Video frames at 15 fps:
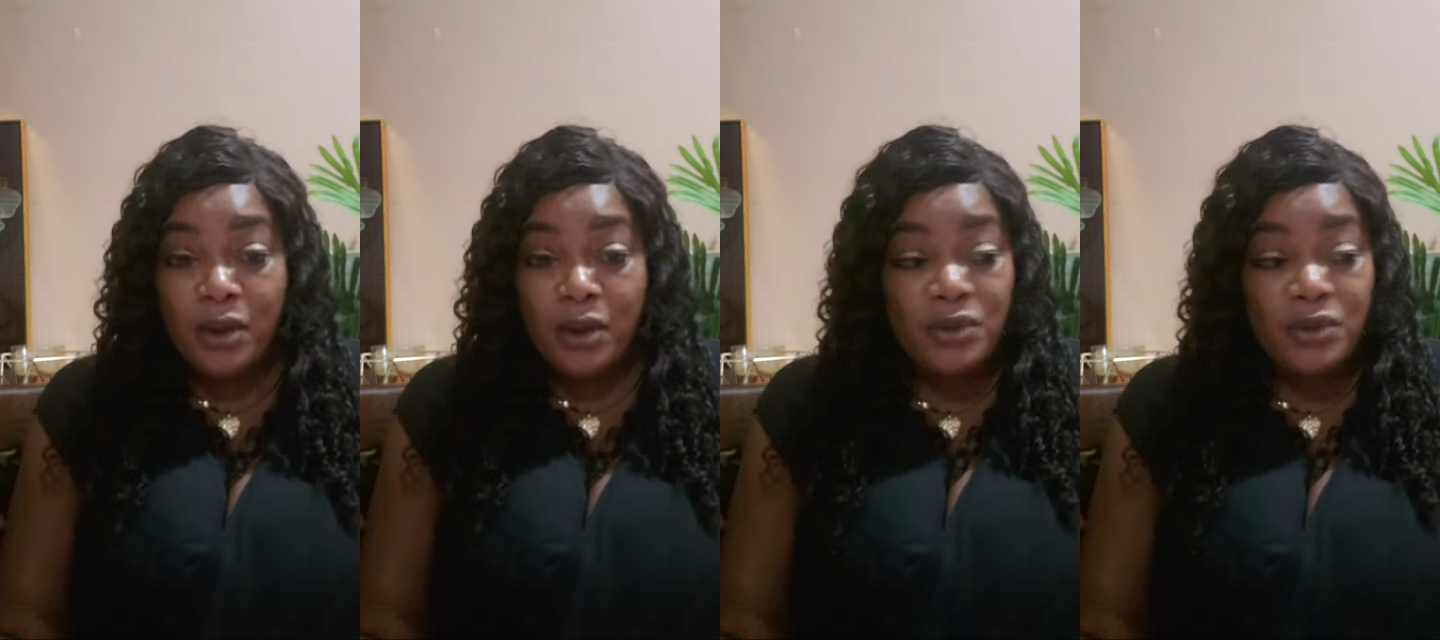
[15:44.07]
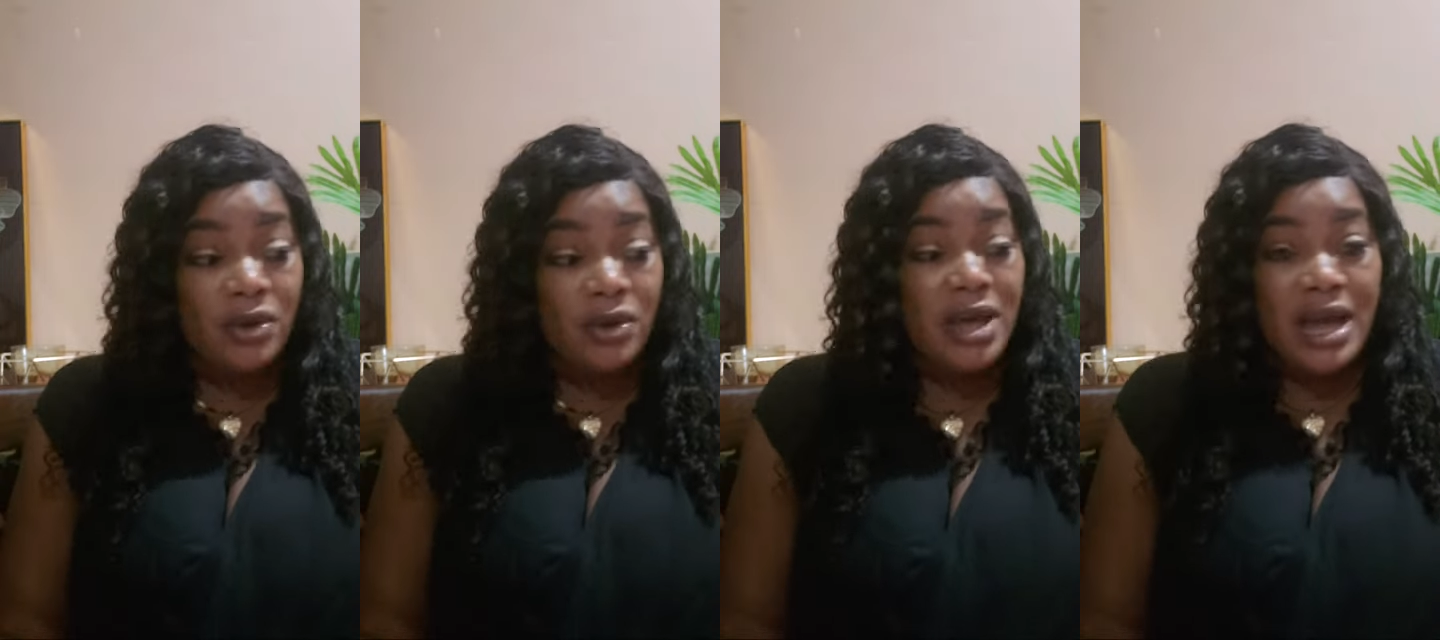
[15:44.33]

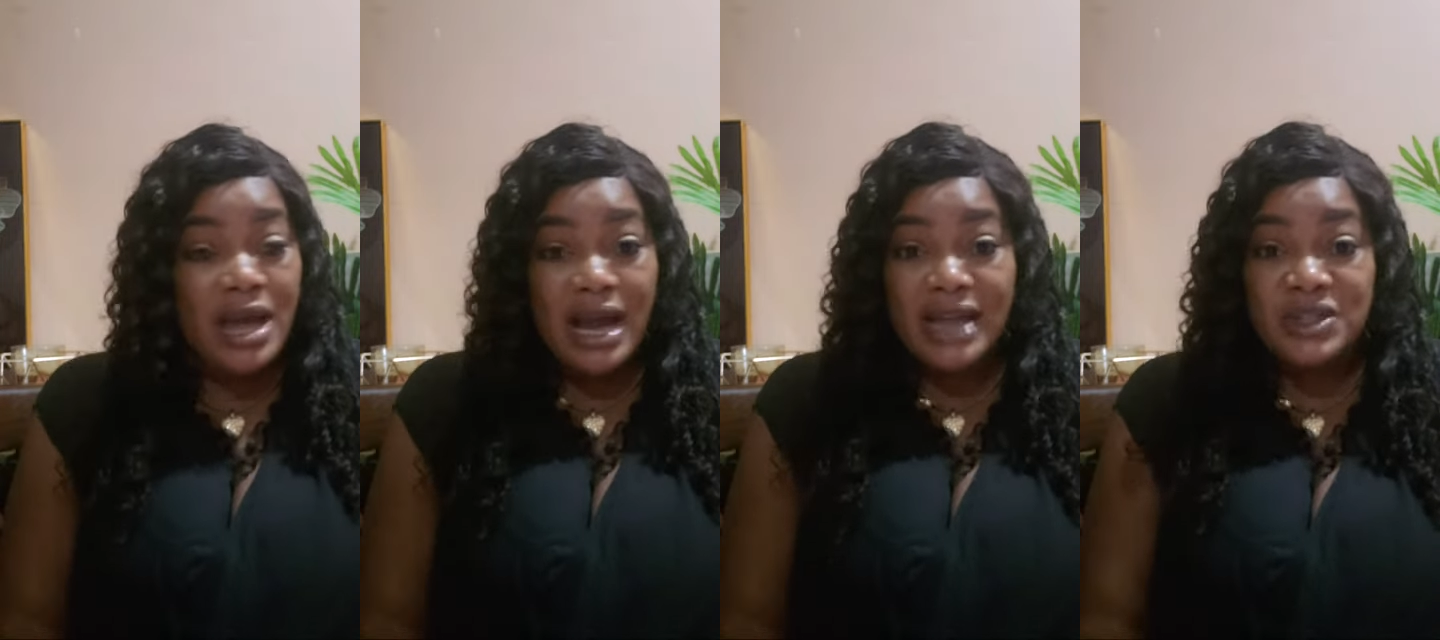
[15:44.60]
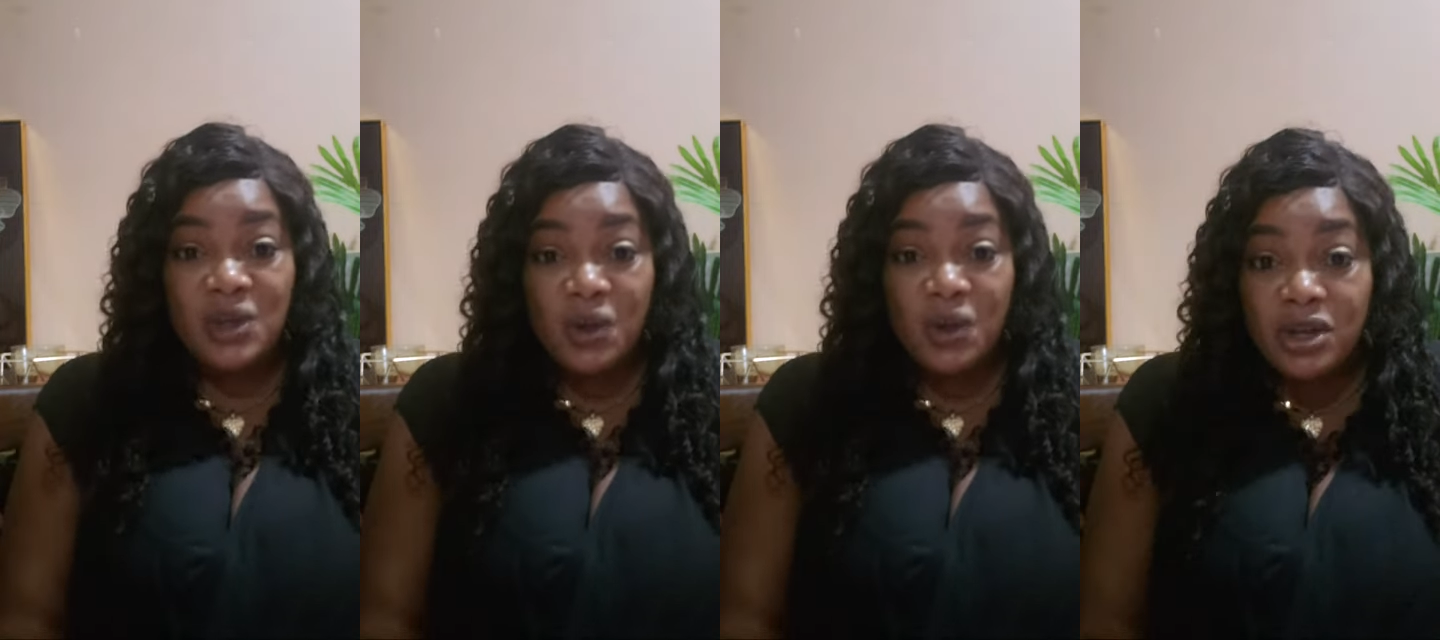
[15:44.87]
do, I
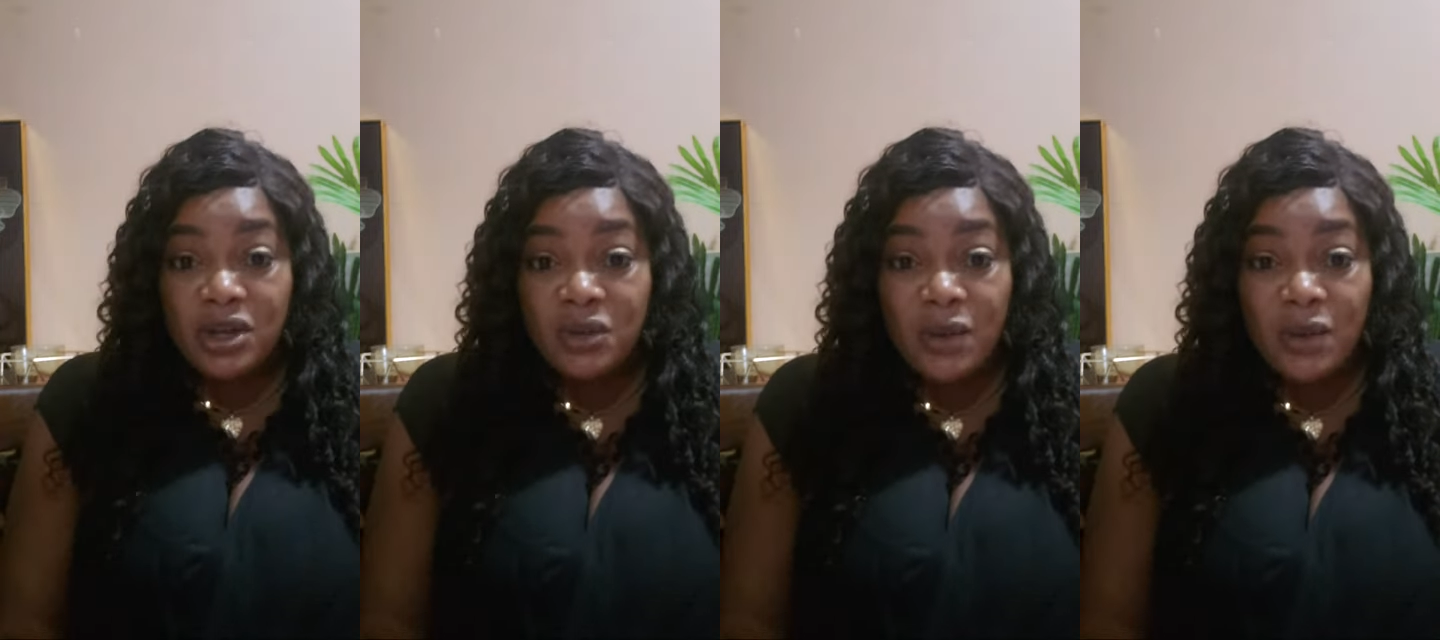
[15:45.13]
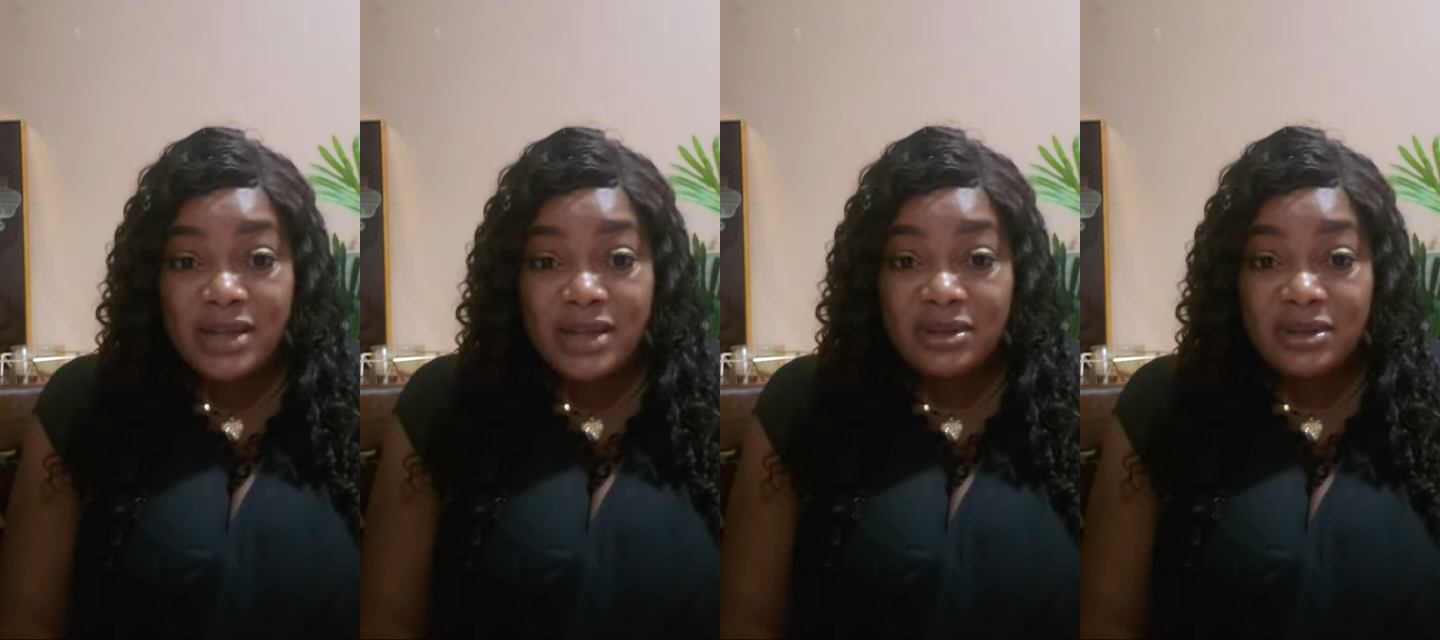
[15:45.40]
suck out the
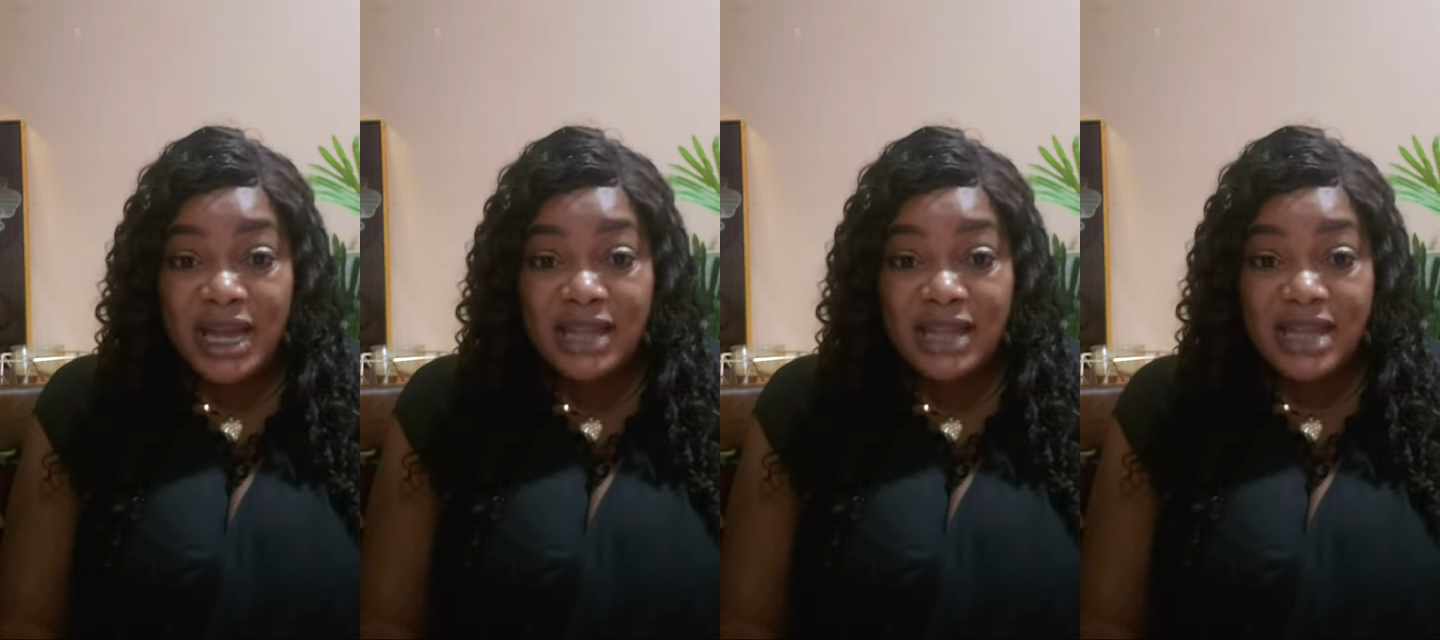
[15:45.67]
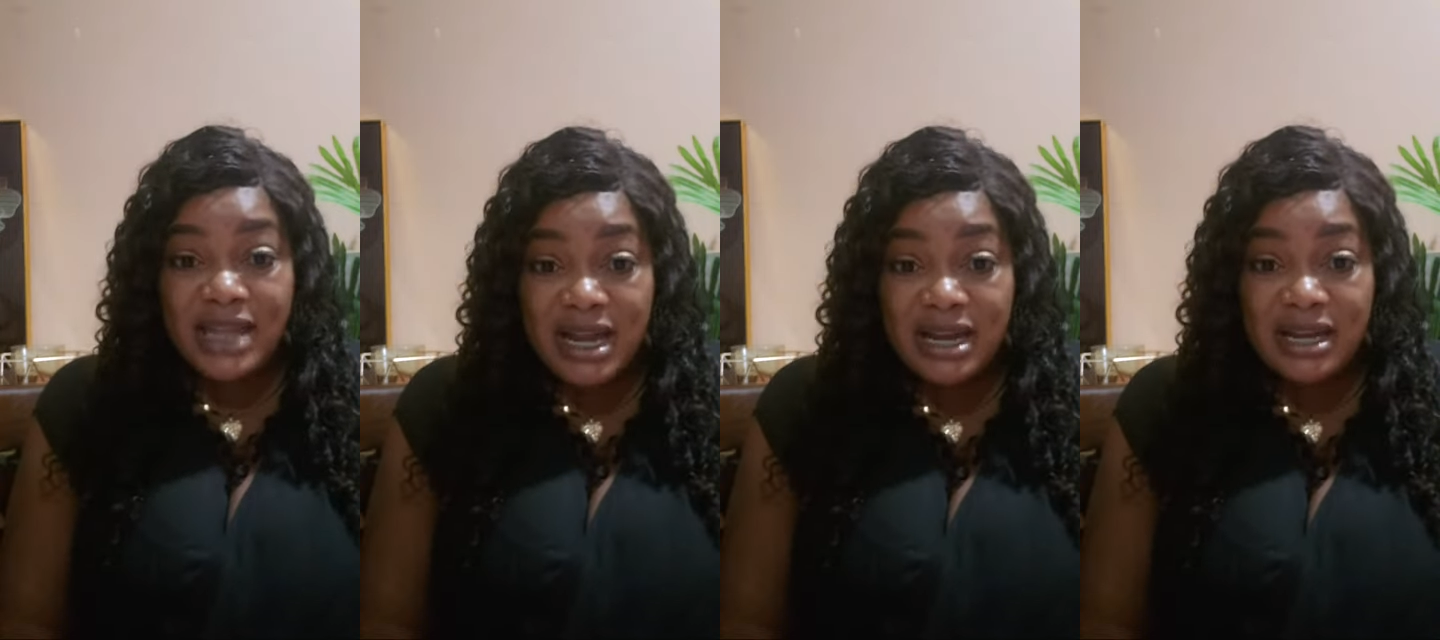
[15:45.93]
water out of the
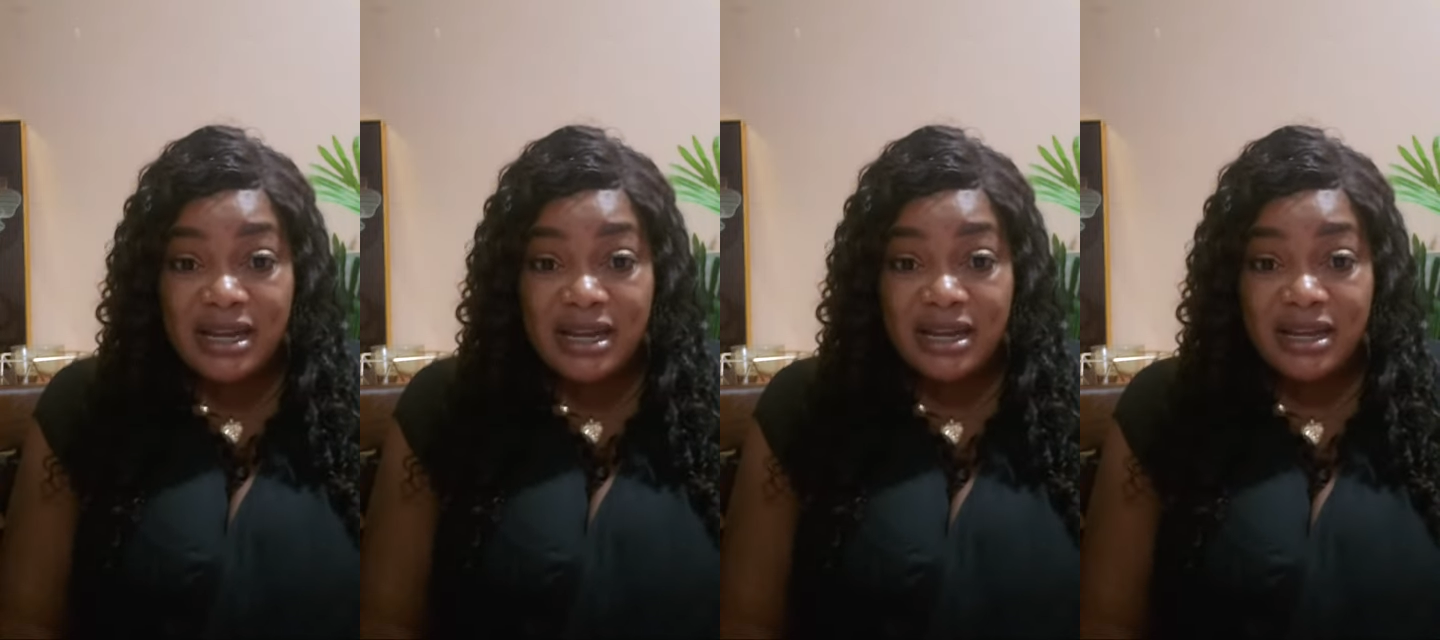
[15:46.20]
tank?